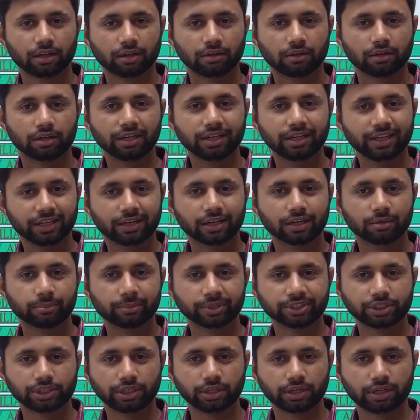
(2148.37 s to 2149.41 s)
legal
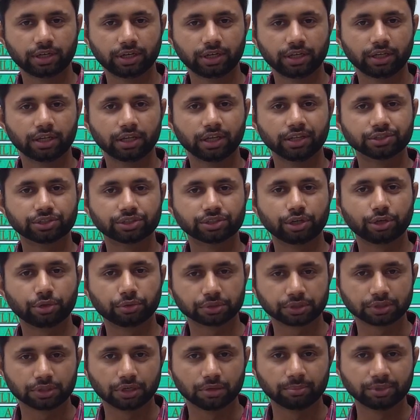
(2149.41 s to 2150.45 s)
machinery,
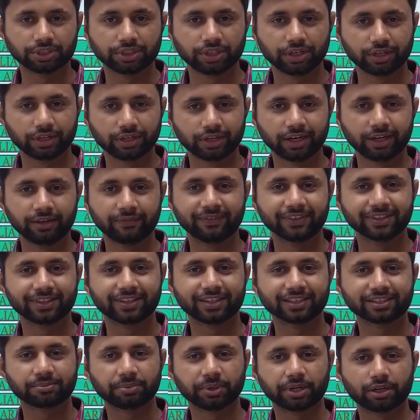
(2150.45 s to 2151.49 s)
institutional machinery with
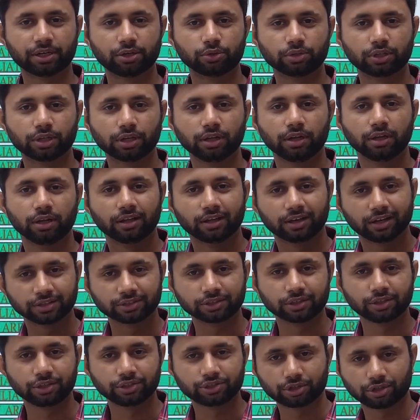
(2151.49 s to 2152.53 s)
respect to the
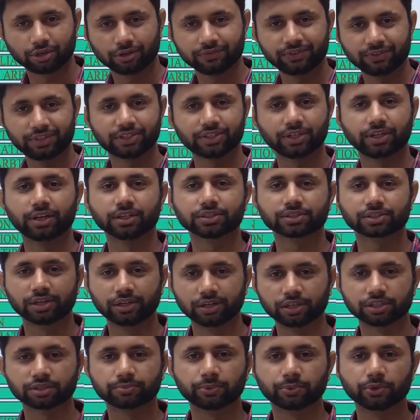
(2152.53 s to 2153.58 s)
resolution of these industrial
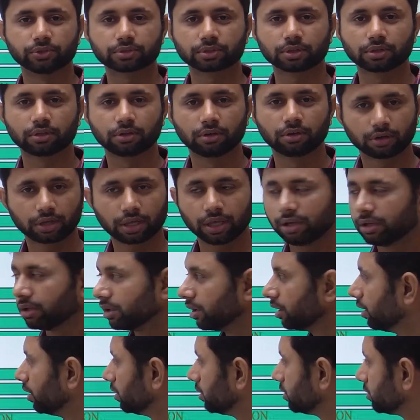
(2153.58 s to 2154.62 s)
disputes? Okay,
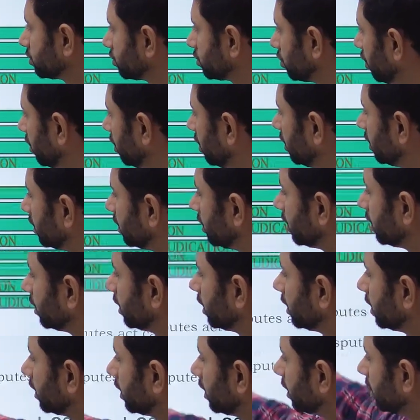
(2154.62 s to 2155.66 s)
so
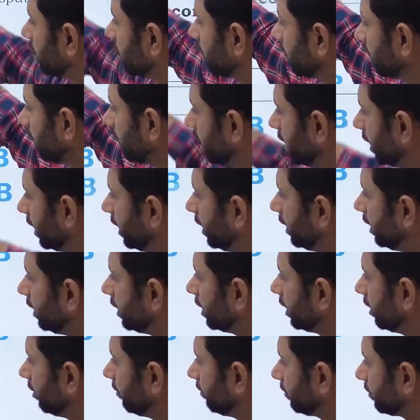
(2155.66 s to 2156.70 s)
in
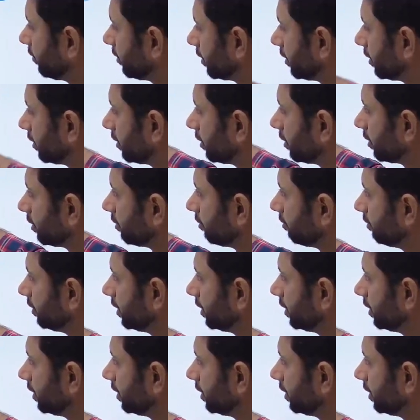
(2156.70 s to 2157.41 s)
India, we